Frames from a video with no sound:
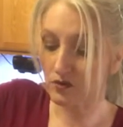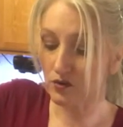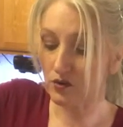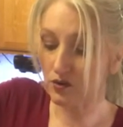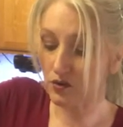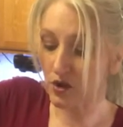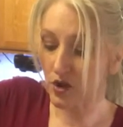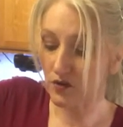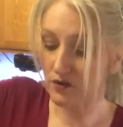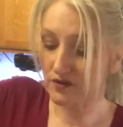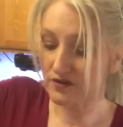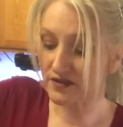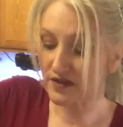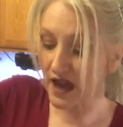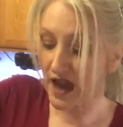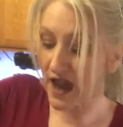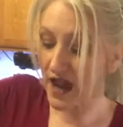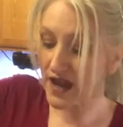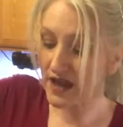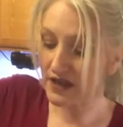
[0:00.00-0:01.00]
you know, there's an
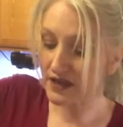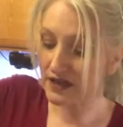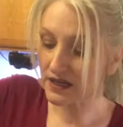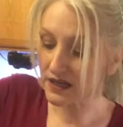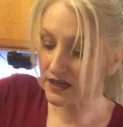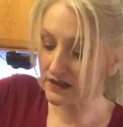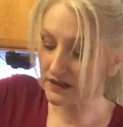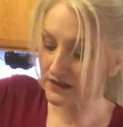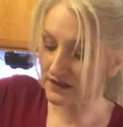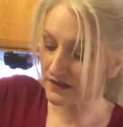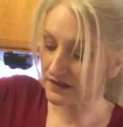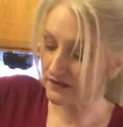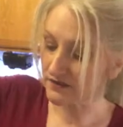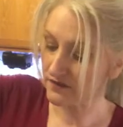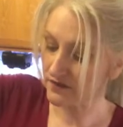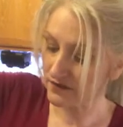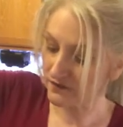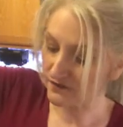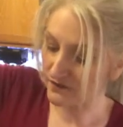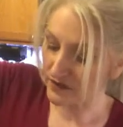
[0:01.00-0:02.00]
egg in
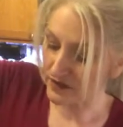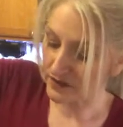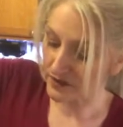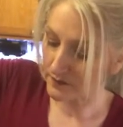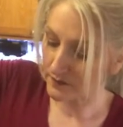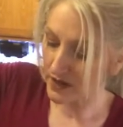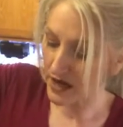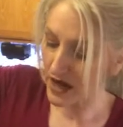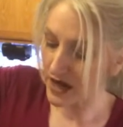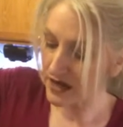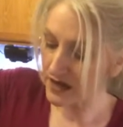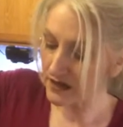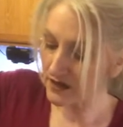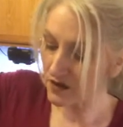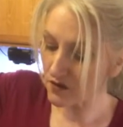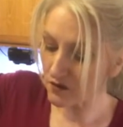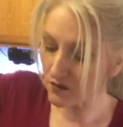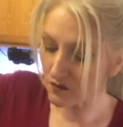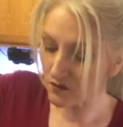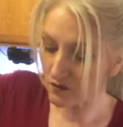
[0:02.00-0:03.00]
the filling, but I
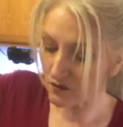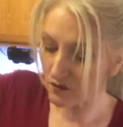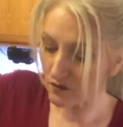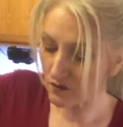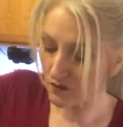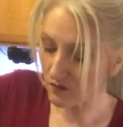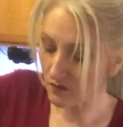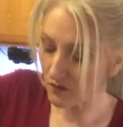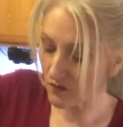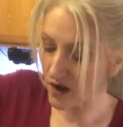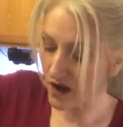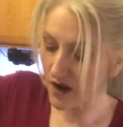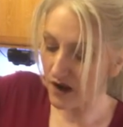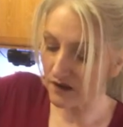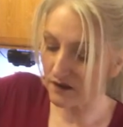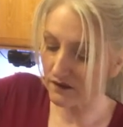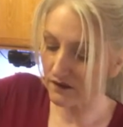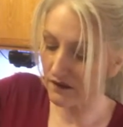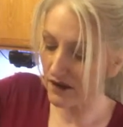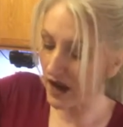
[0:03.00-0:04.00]

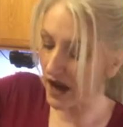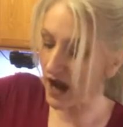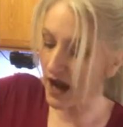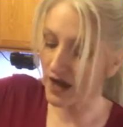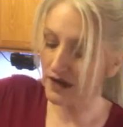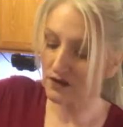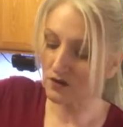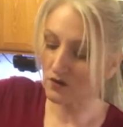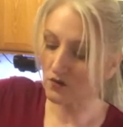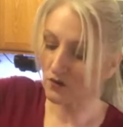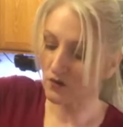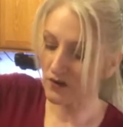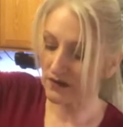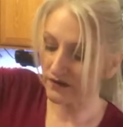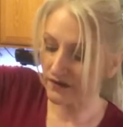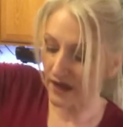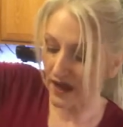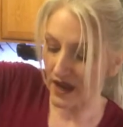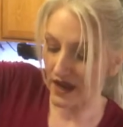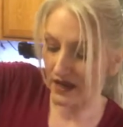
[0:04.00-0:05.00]
don't want
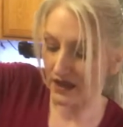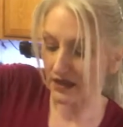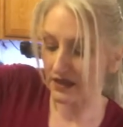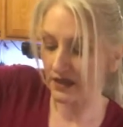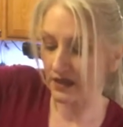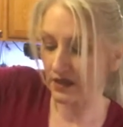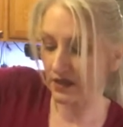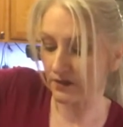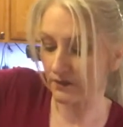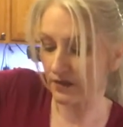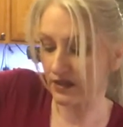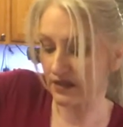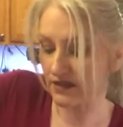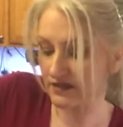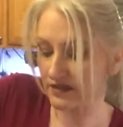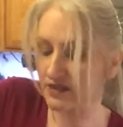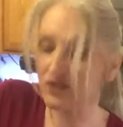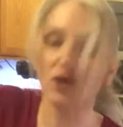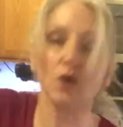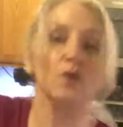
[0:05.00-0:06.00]
the egg in there
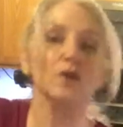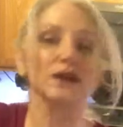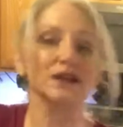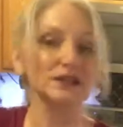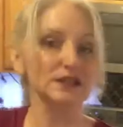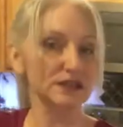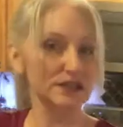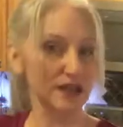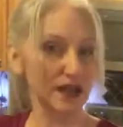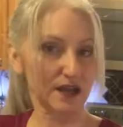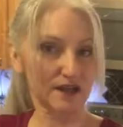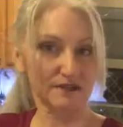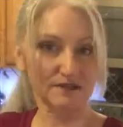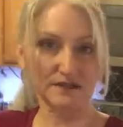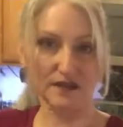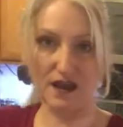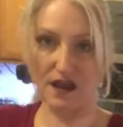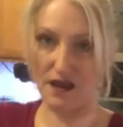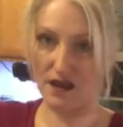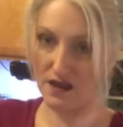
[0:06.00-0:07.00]
because I don't want it to
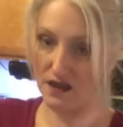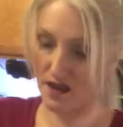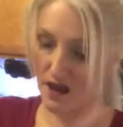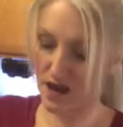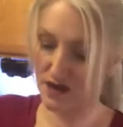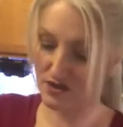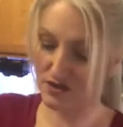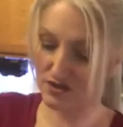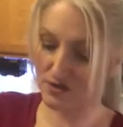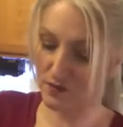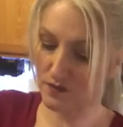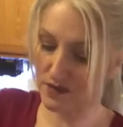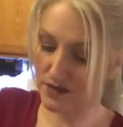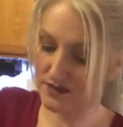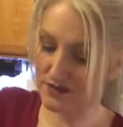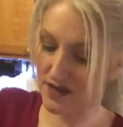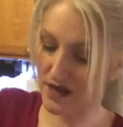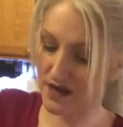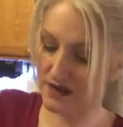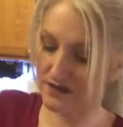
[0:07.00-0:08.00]
taste eggy. I just want
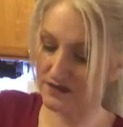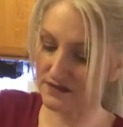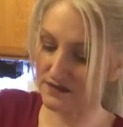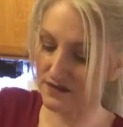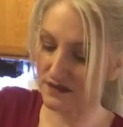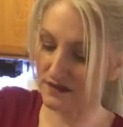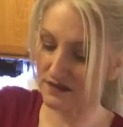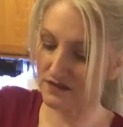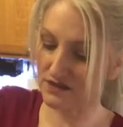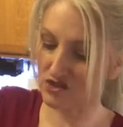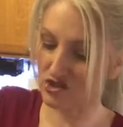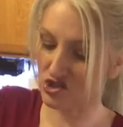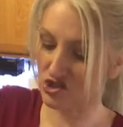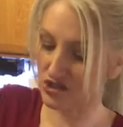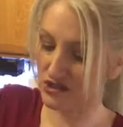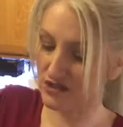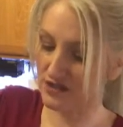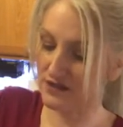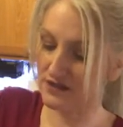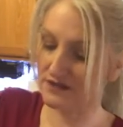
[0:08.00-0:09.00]
to taste the
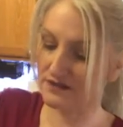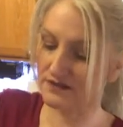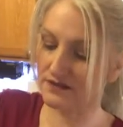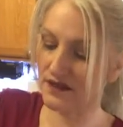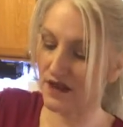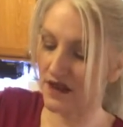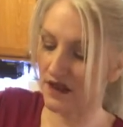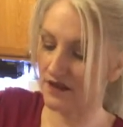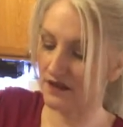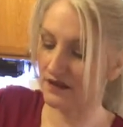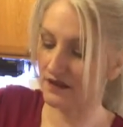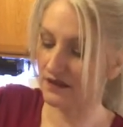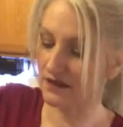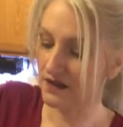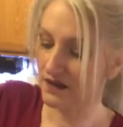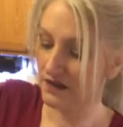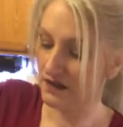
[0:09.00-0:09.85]
cheese and